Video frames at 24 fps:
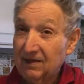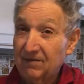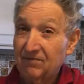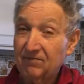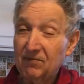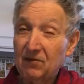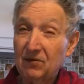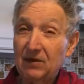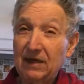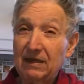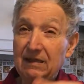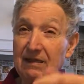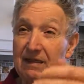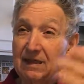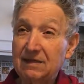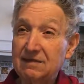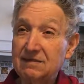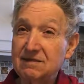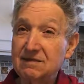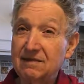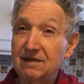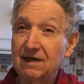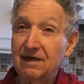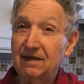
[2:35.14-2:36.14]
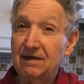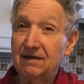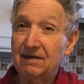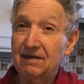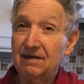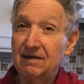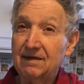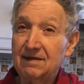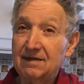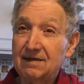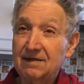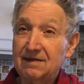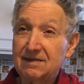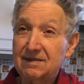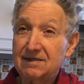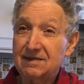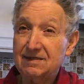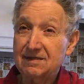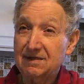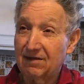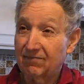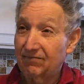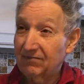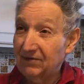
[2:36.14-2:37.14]
if you get less than
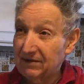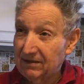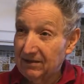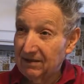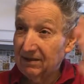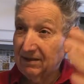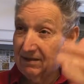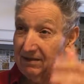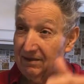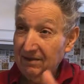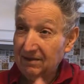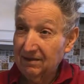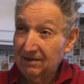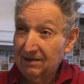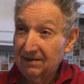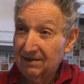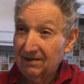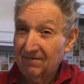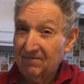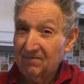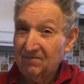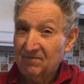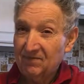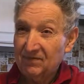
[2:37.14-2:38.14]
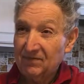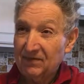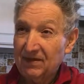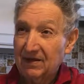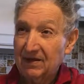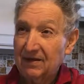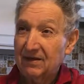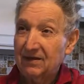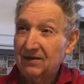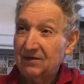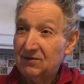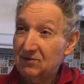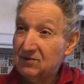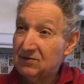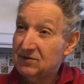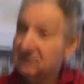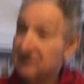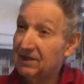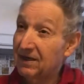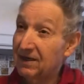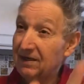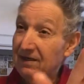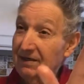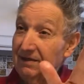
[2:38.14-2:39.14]
70, you
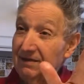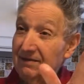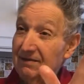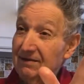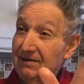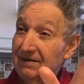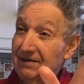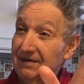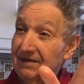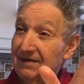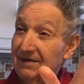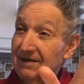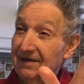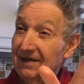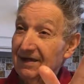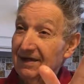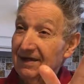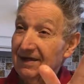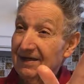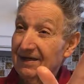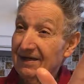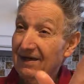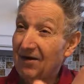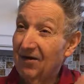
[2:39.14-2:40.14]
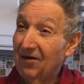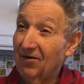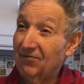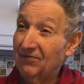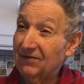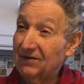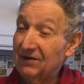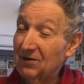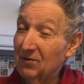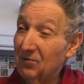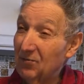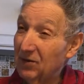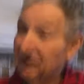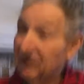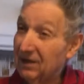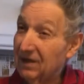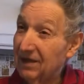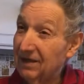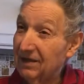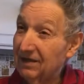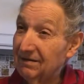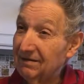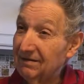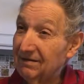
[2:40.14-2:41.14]
stay over the
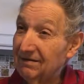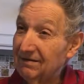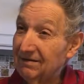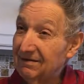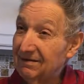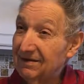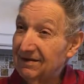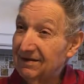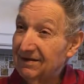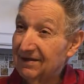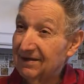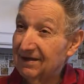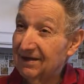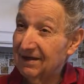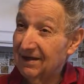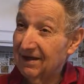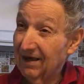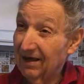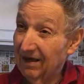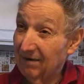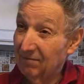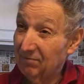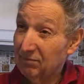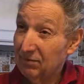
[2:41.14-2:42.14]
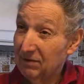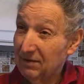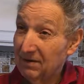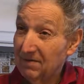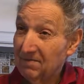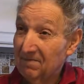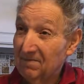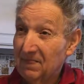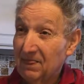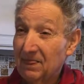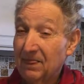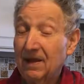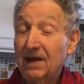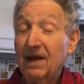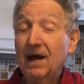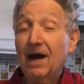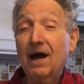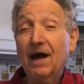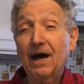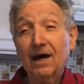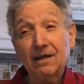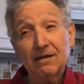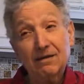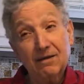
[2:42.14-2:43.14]
weekend in camp.
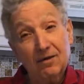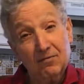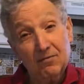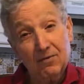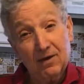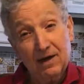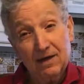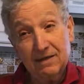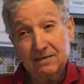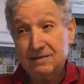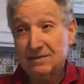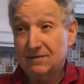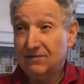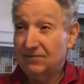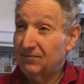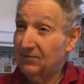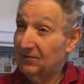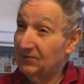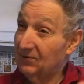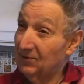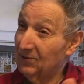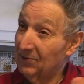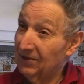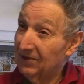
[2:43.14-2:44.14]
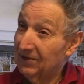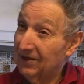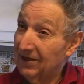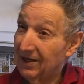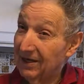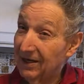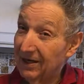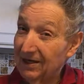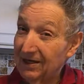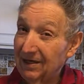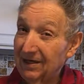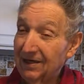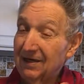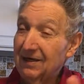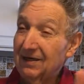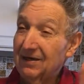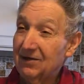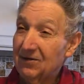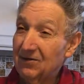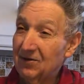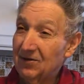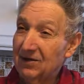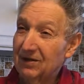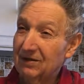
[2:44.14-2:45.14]
Otherwise, if you do okay,
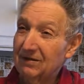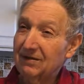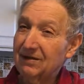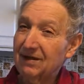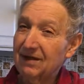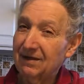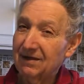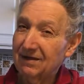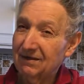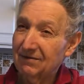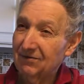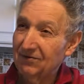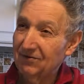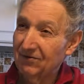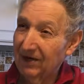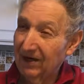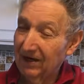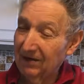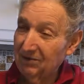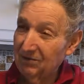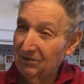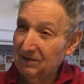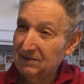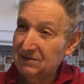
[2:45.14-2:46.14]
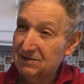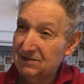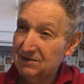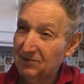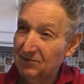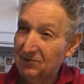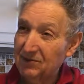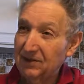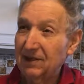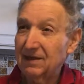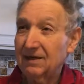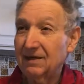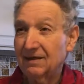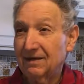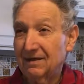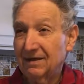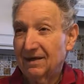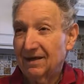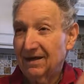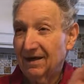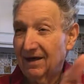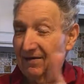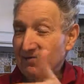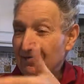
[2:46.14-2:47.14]
you can take a train once a week
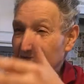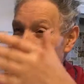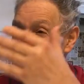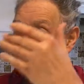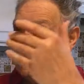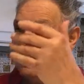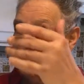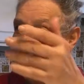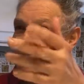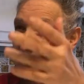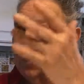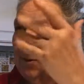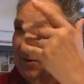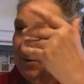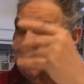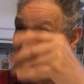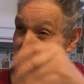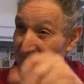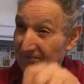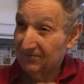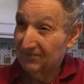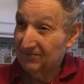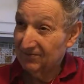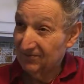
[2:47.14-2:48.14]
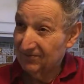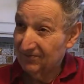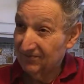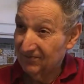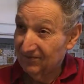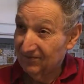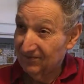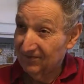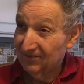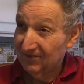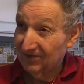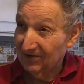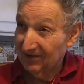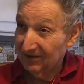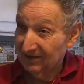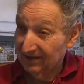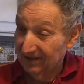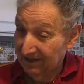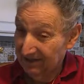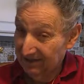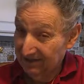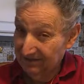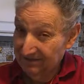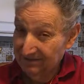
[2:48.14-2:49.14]
and visit home for a
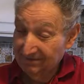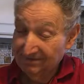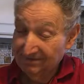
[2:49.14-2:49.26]
day.